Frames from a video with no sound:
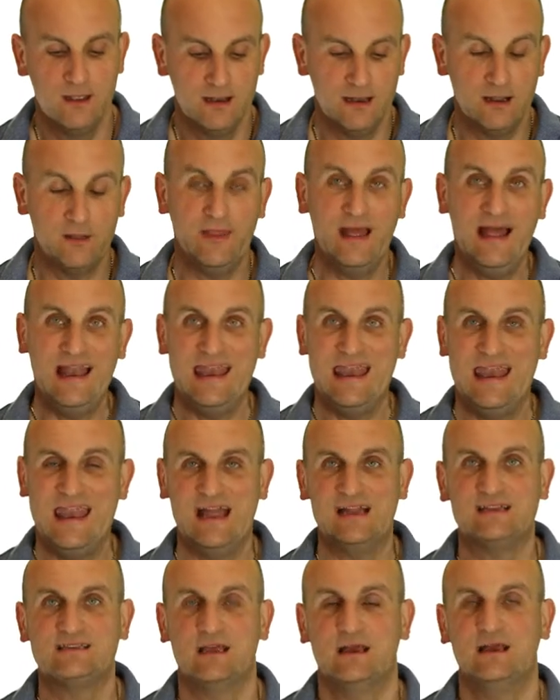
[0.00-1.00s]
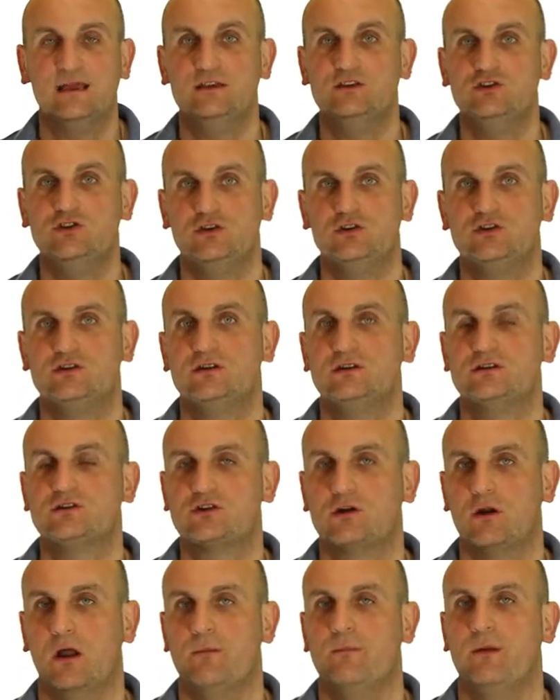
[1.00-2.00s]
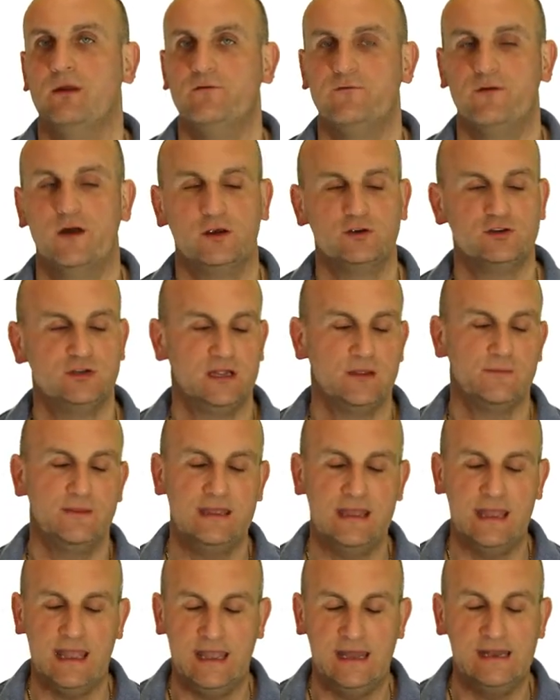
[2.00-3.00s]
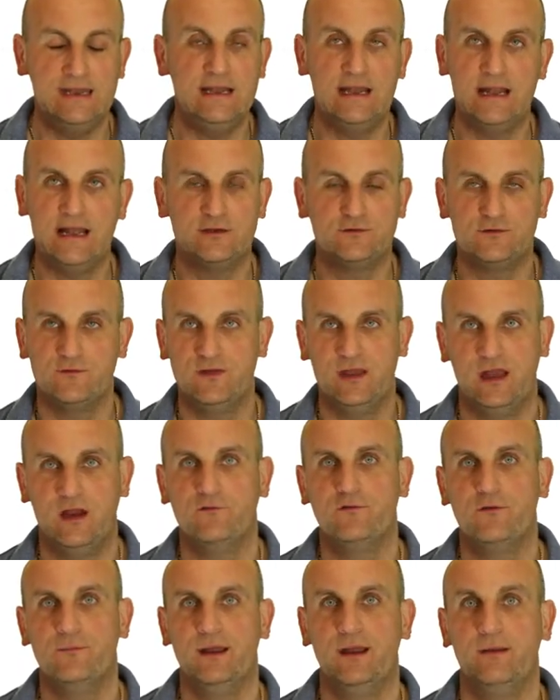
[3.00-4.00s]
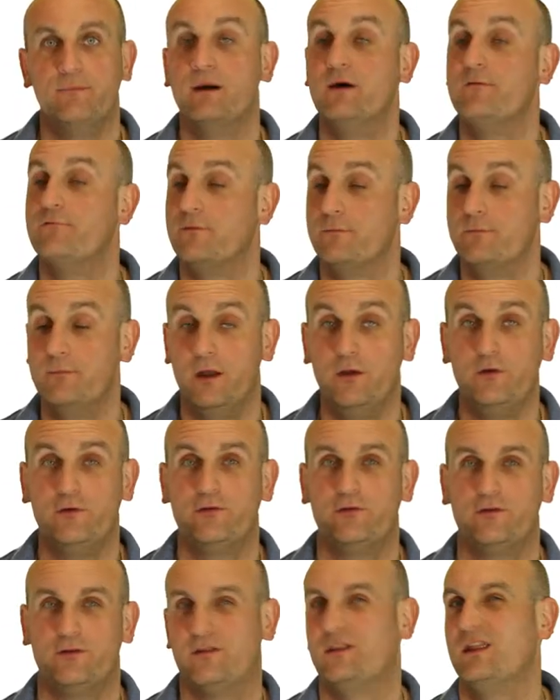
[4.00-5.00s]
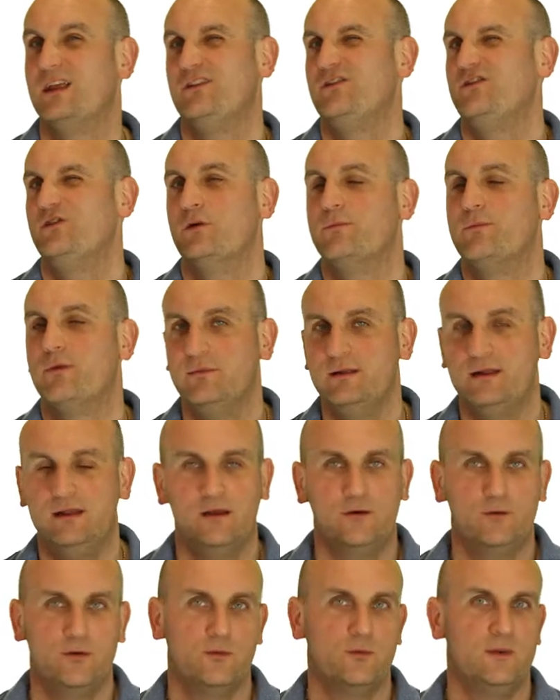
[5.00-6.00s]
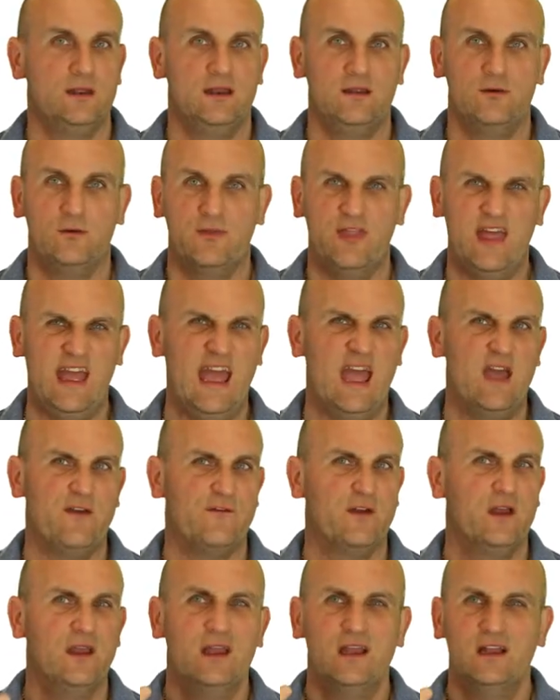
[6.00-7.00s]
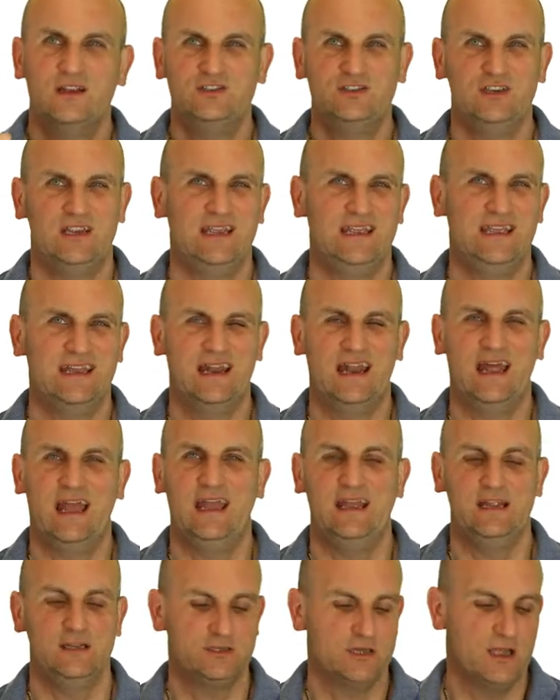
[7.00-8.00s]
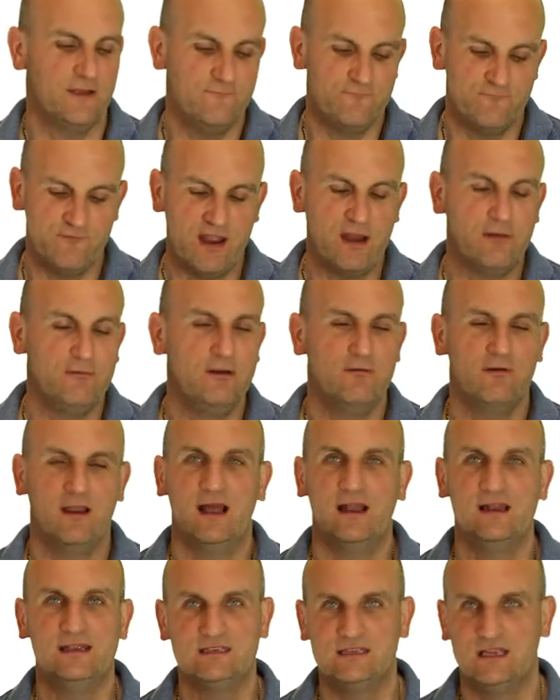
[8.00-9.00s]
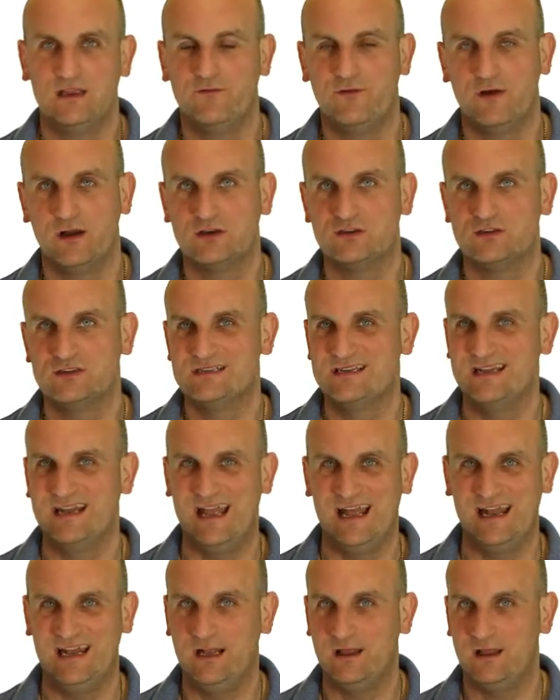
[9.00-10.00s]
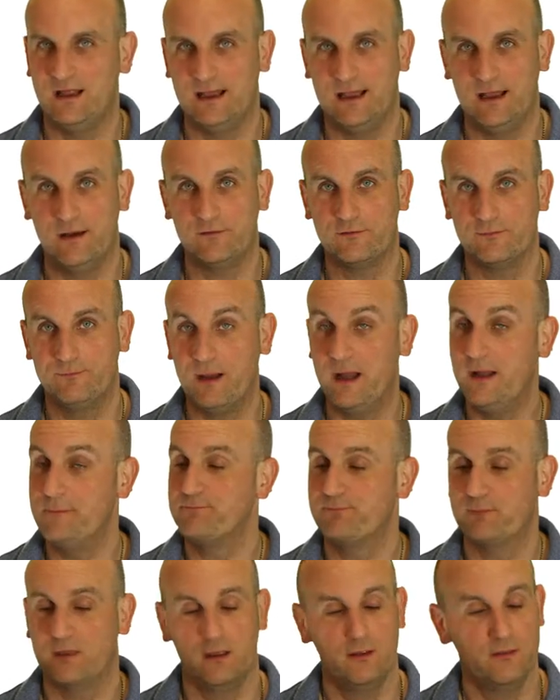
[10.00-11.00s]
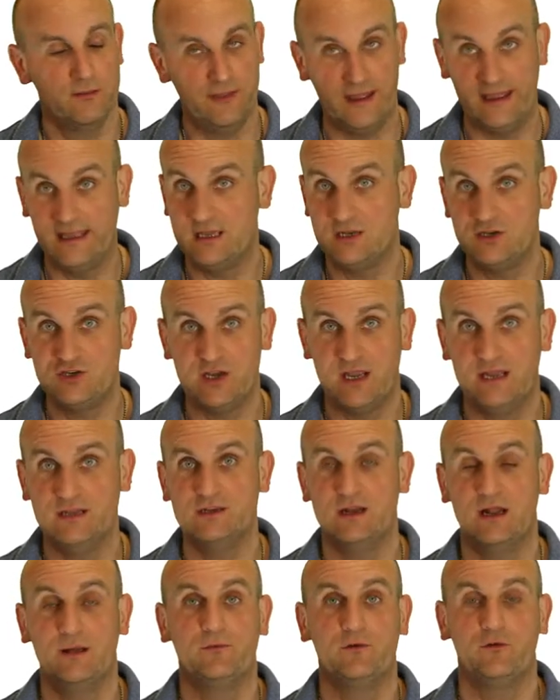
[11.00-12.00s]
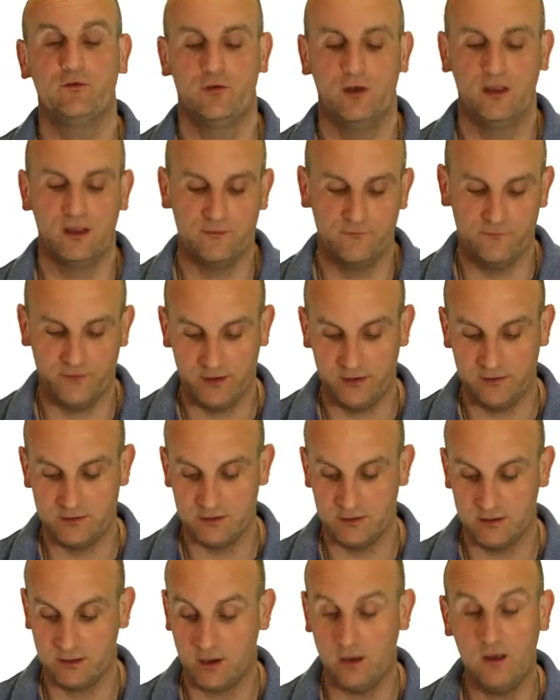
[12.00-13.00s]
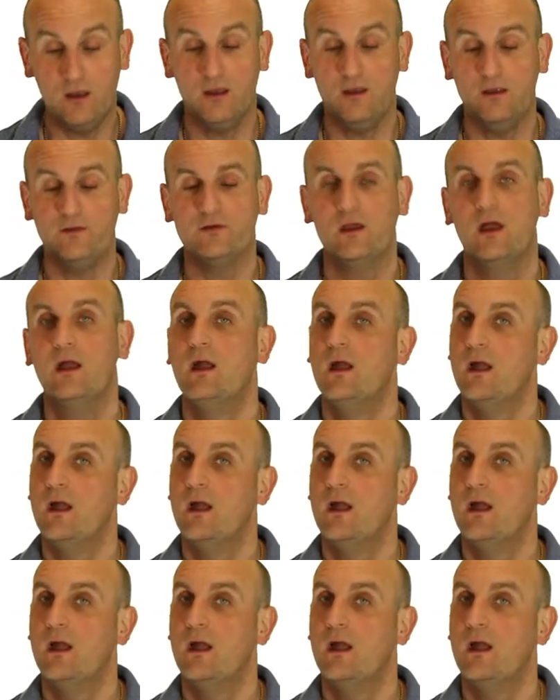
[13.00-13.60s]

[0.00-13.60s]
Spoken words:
Now that letter is used to describe my function. It can be any letter of the alphabet, but for most things you'll probably deal with, we deal with F, G, and H. I very rarely see functions in anything else, but they can change it up to try and confuse you, because